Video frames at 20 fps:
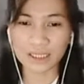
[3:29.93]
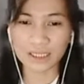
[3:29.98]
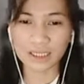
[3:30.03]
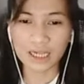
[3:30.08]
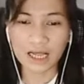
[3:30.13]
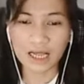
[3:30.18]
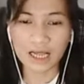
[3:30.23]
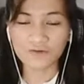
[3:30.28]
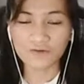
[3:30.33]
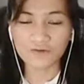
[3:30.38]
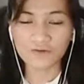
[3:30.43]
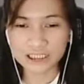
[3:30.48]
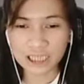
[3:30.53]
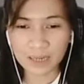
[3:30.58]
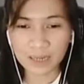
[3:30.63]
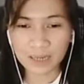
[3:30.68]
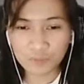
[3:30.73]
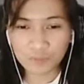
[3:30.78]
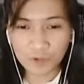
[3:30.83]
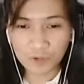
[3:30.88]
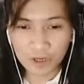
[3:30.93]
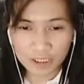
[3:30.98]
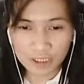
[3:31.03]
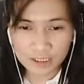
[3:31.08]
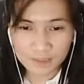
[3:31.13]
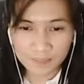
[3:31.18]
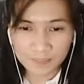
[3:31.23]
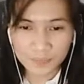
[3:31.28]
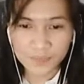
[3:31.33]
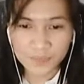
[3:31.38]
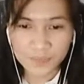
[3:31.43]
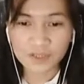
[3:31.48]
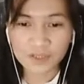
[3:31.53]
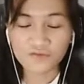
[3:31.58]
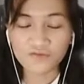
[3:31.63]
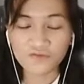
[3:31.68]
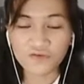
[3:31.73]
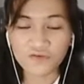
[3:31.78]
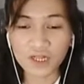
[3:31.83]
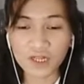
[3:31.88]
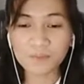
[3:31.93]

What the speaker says: For example, film